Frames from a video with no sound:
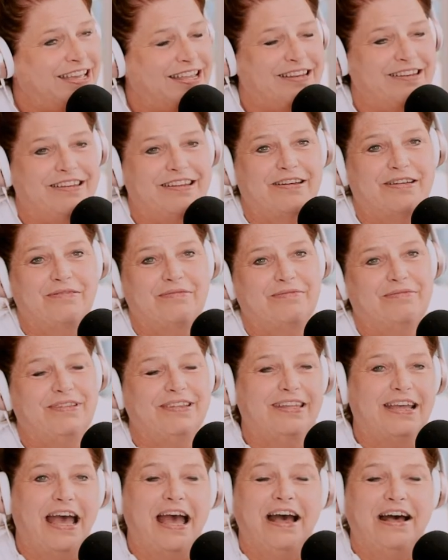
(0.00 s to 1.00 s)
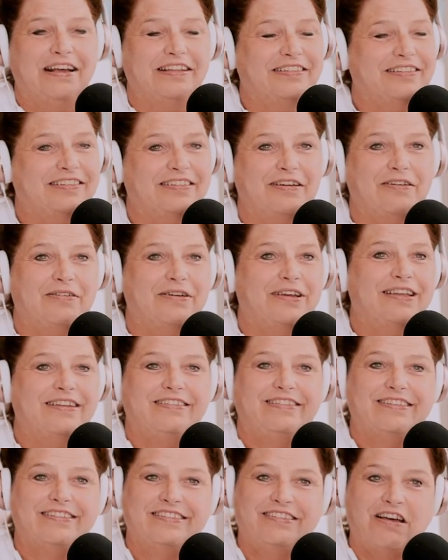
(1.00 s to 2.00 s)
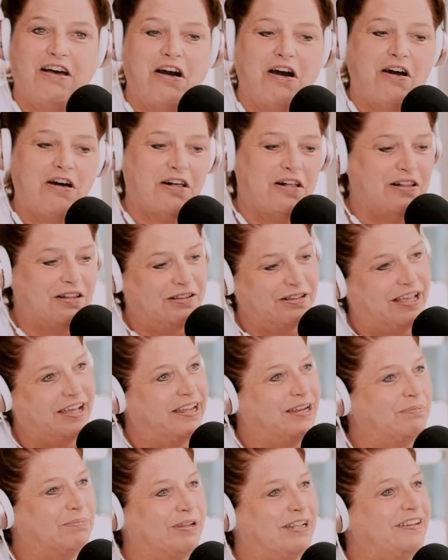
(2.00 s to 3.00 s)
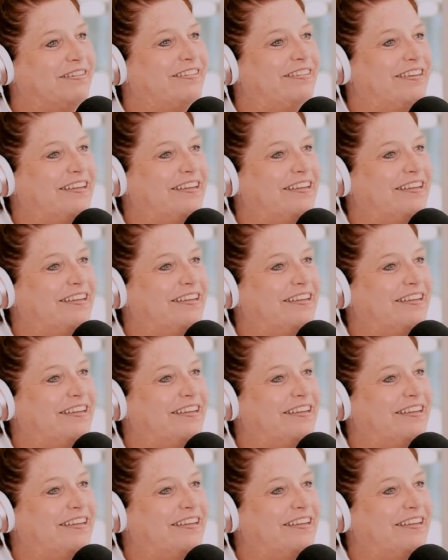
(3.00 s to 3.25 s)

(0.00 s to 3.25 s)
and um, yeah. So it just all kind of blends